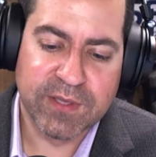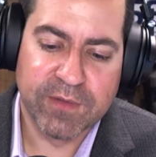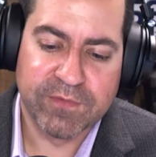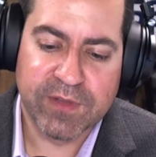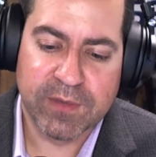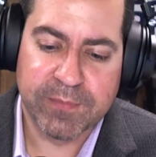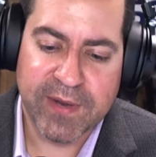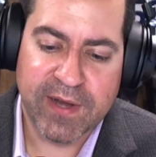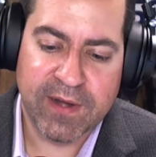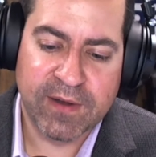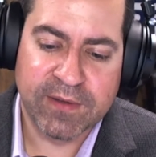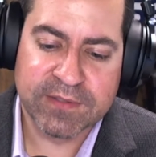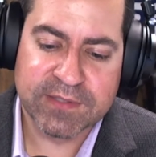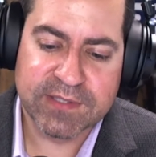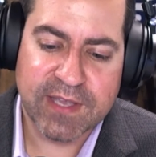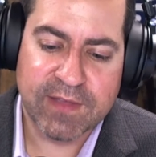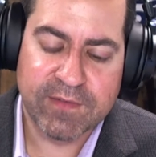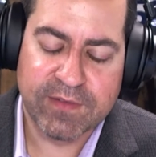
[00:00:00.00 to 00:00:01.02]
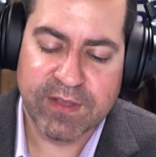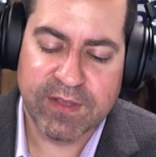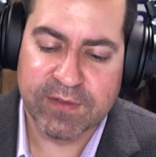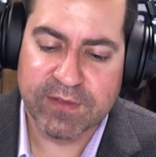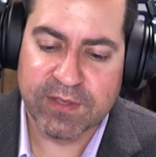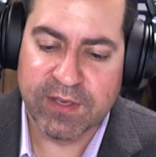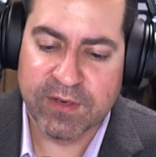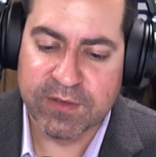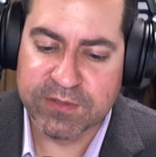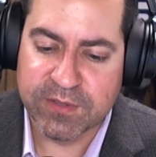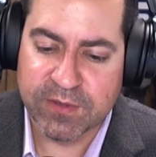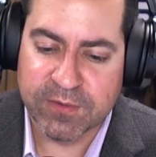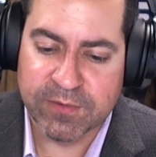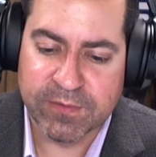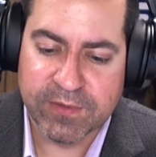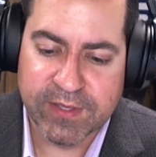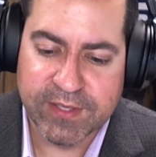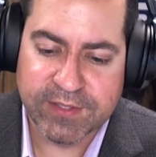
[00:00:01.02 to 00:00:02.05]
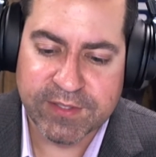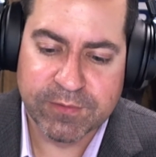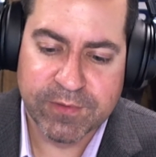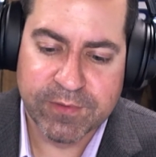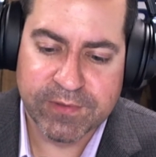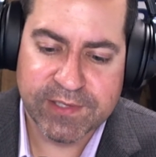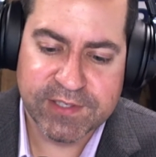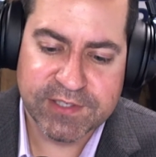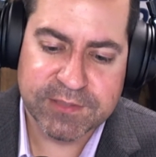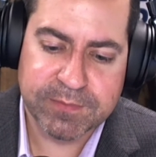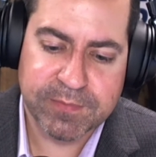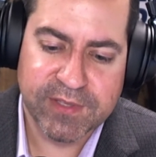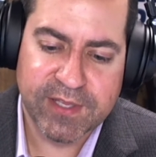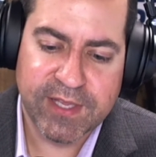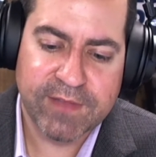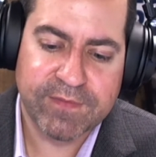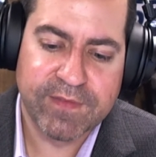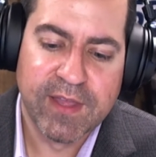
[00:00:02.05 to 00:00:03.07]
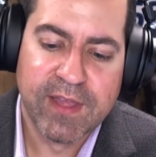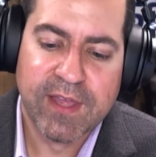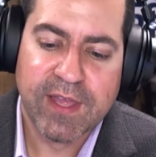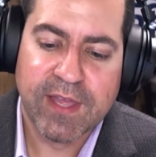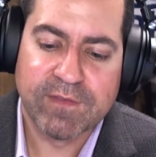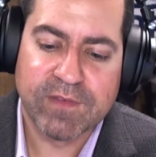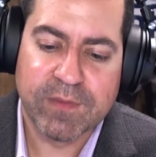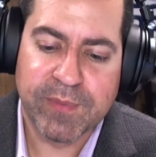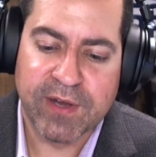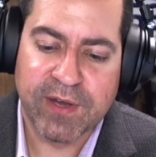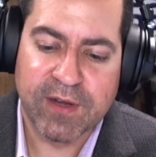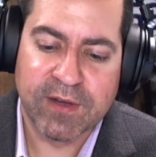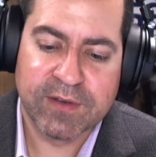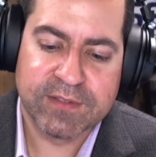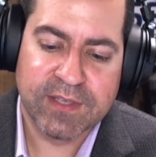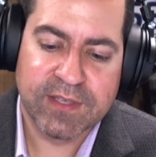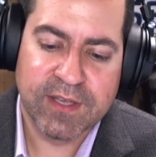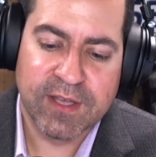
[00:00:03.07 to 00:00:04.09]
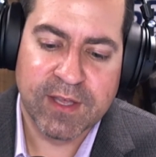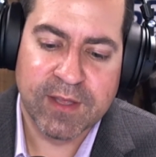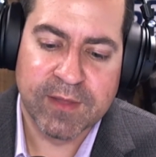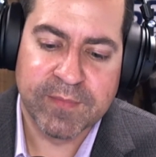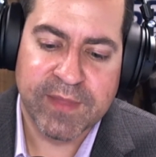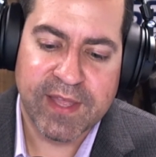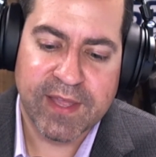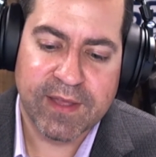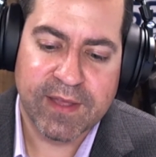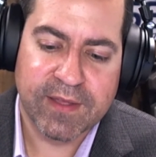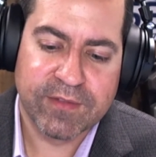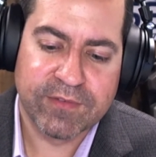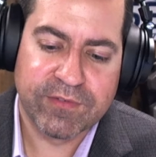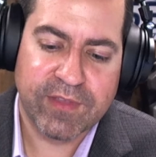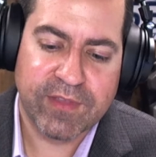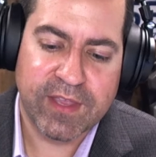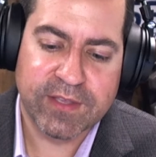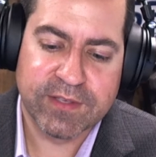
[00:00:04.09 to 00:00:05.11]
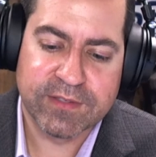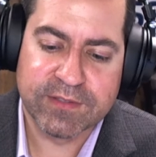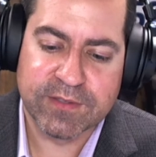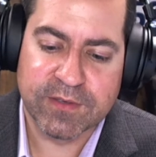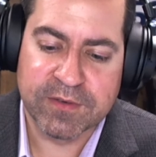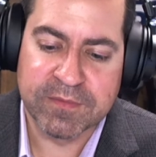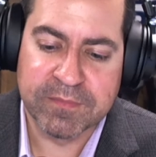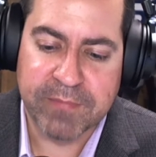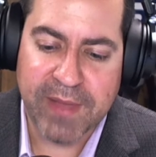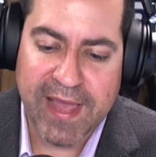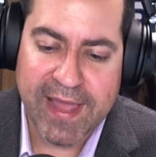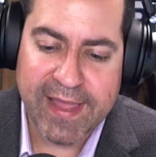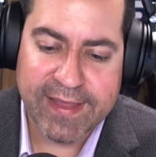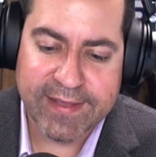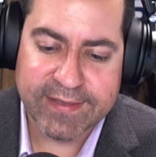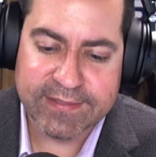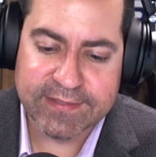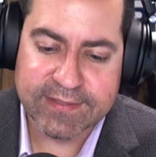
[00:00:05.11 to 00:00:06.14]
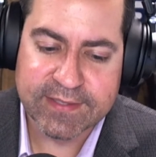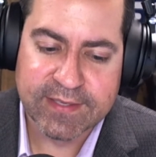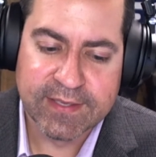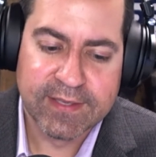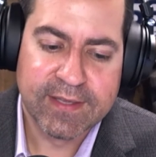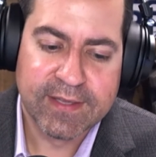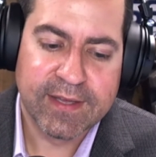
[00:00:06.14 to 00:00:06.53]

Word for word: So if their parents have uh, you know certain religious belief, if the parent um, has a certain bias,